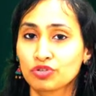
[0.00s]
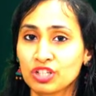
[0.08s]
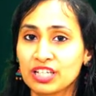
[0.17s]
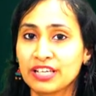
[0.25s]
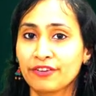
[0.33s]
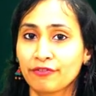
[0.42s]

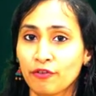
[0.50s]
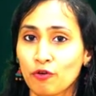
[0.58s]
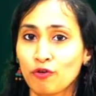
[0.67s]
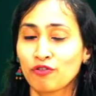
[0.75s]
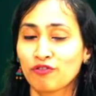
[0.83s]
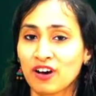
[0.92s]
3,
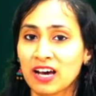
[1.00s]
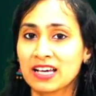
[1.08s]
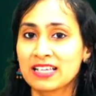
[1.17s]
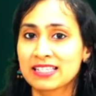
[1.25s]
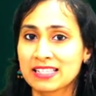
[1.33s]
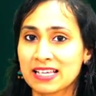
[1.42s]
4,
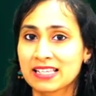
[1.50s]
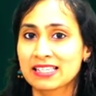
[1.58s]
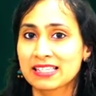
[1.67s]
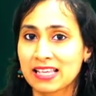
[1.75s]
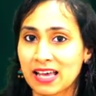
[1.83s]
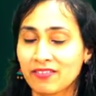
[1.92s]
5, 6,
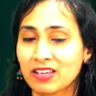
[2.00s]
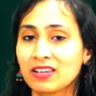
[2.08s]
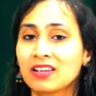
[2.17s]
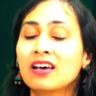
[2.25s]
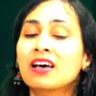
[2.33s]
7.